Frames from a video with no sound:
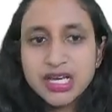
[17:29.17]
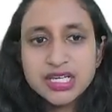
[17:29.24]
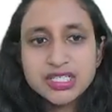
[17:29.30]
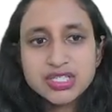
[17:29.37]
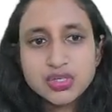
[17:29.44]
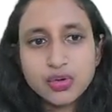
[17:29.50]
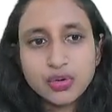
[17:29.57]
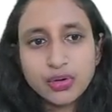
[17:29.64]

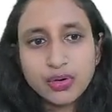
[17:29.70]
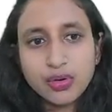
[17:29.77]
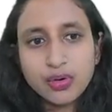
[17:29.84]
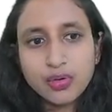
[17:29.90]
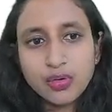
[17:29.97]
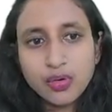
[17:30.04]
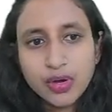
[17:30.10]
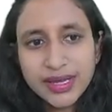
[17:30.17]
So
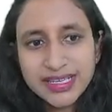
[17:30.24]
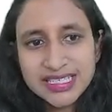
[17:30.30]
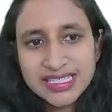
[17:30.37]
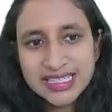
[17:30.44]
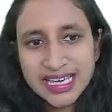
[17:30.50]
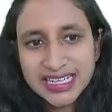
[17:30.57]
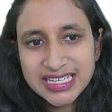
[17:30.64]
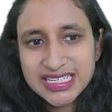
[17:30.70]

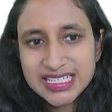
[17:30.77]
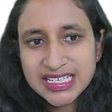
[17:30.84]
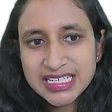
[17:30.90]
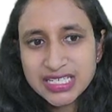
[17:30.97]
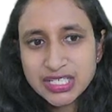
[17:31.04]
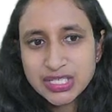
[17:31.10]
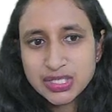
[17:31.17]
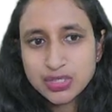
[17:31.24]

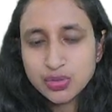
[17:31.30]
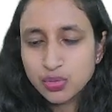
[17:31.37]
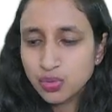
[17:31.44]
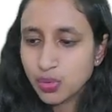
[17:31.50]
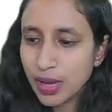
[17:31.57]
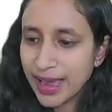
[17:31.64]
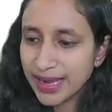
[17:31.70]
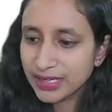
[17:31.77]
OX19,
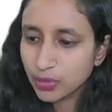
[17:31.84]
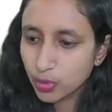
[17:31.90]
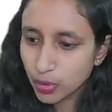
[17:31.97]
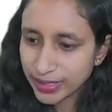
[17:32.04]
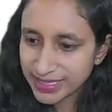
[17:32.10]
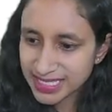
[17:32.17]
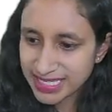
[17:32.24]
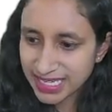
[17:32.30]
2 and
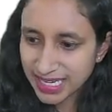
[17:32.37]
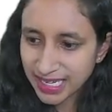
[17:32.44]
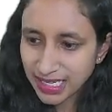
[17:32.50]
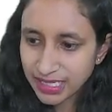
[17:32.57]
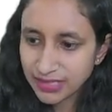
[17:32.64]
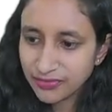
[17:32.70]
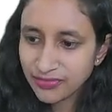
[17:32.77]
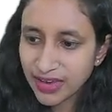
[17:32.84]

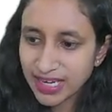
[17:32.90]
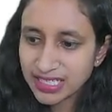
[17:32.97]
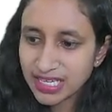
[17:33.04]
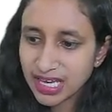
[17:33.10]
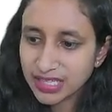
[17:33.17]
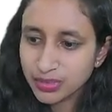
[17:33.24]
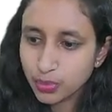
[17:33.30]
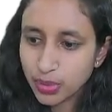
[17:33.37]
OXK in fact
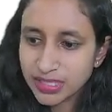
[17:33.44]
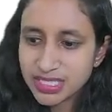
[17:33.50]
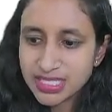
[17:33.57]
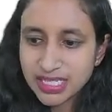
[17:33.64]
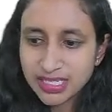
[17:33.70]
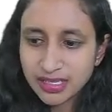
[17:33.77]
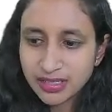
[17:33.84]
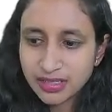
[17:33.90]
are the ones
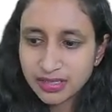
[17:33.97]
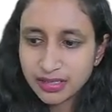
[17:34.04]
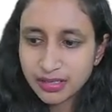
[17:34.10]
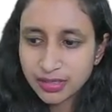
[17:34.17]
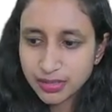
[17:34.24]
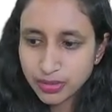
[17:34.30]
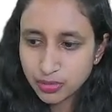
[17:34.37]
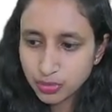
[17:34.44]
that
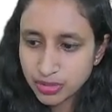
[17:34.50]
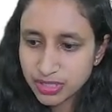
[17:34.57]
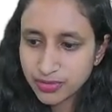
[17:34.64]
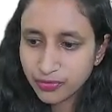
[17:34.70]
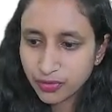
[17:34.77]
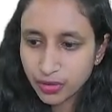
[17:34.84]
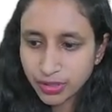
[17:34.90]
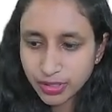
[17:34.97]
are used
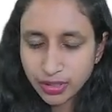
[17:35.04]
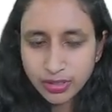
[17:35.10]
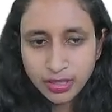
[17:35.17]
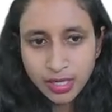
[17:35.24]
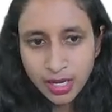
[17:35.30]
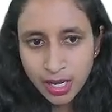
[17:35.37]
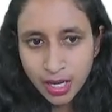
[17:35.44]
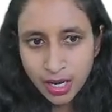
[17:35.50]
for your
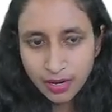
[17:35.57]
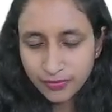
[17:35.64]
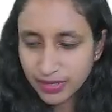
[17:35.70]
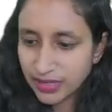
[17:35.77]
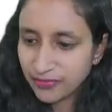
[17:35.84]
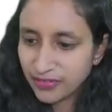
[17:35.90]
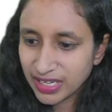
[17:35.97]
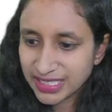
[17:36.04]

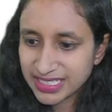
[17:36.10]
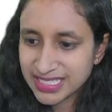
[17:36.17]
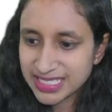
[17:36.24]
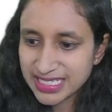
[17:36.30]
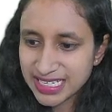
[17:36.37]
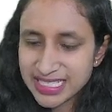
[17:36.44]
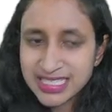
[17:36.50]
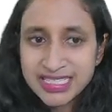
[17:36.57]
wheel Felix
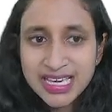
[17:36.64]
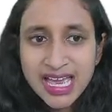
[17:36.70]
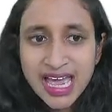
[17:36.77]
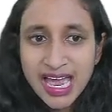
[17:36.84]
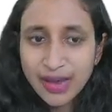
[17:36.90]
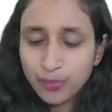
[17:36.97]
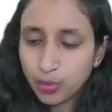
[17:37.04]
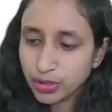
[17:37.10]
test.
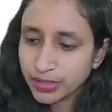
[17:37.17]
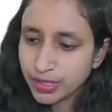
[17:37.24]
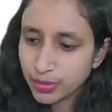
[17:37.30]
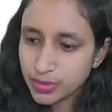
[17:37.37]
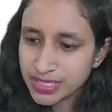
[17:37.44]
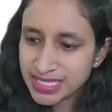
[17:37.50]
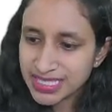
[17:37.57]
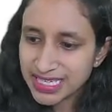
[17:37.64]
And what do
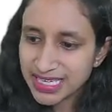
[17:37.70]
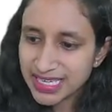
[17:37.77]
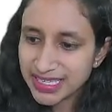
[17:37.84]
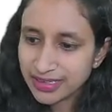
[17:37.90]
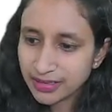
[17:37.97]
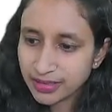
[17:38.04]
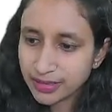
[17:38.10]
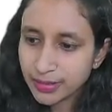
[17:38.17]
you see
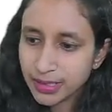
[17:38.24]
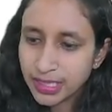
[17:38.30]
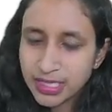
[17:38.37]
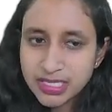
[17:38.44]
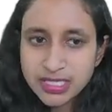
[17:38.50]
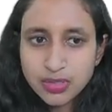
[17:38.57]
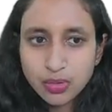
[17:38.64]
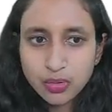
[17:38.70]
here?
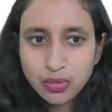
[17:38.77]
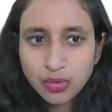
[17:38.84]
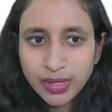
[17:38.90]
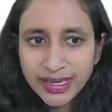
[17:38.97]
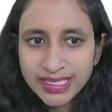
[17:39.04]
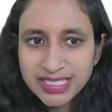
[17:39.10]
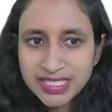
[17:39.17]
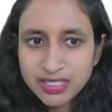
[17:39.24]
So
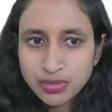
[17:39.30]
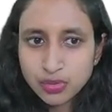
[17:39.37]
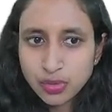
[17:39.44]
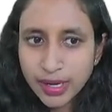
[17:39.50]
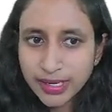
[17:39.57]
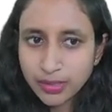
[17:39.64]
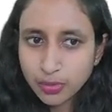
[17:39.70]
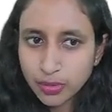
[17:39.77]

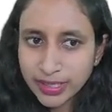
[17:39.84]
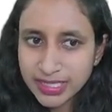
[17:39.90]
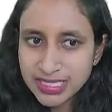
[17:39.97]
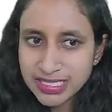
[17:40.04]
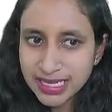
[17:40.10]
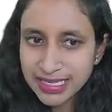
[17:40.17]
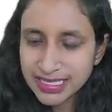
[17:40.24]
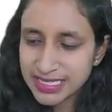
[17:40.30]
OX2 and
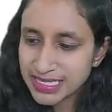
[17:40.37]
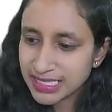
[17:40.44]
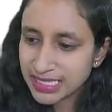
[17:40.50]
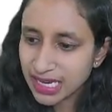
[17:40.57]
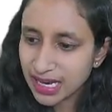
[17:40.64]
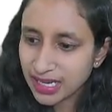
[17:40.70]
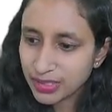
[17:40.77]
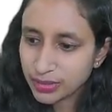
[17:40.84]

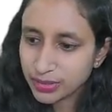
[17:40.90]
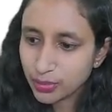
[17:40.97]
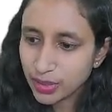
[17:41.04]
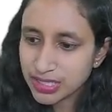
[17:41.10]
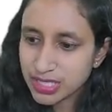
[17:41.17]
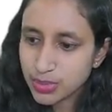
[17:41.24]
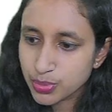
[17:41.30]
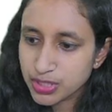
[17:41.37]
OX19 are the
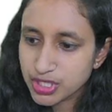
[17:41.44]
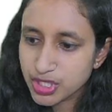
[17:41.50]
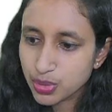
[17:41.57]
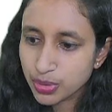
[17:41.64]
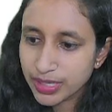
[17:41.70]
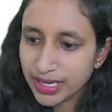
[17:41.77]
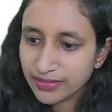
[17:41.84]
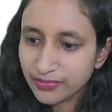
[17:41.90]
ones which you
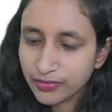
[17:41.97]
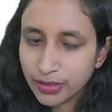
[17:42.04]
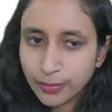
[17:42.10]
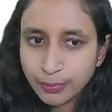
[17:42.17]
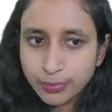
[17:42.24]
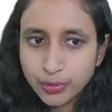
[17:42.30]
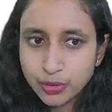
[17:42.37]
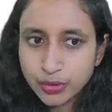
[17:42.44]
get
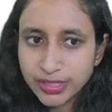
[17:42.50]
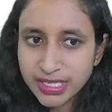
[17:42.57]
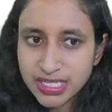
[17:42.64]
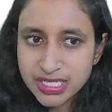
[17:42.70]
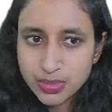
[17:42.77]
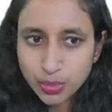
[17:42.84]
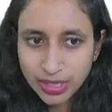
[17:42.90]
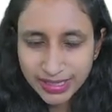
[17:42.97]
from
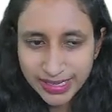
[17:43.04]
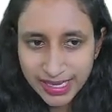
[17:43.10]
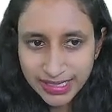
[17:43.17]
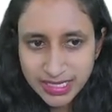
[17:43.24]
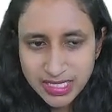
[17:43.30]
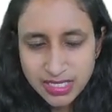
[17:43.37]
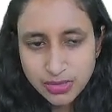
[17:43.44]
Protease vulgaris.